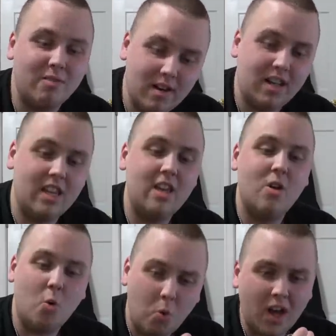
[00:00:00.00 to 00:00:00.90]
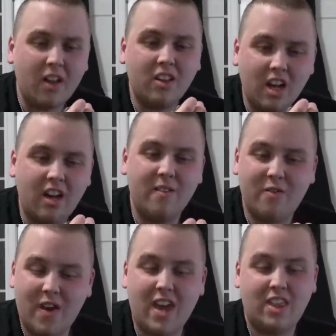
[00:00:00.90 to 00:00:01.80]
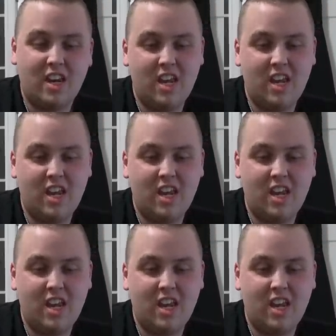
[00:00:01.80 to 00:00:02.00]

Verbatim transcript: really well done fake that